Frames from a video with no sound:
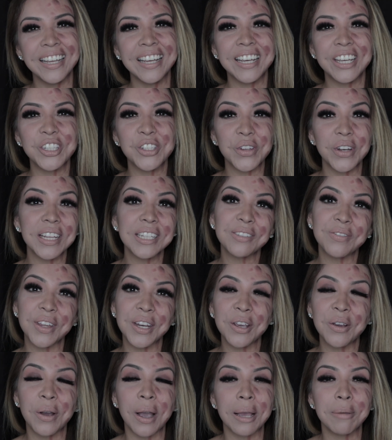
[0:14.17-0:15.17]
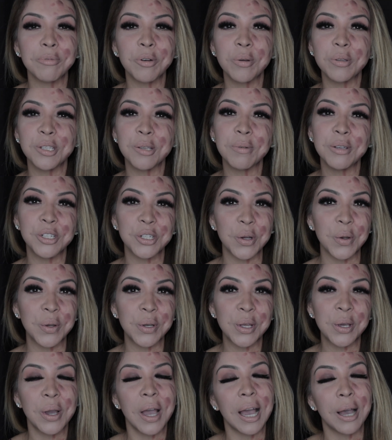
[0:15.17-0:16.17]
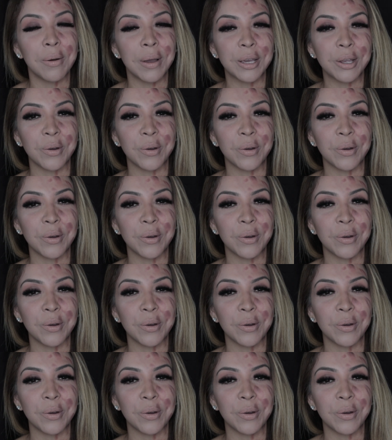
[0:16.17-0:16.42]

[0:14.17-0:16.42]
In today's video, I'm going to be showing you how I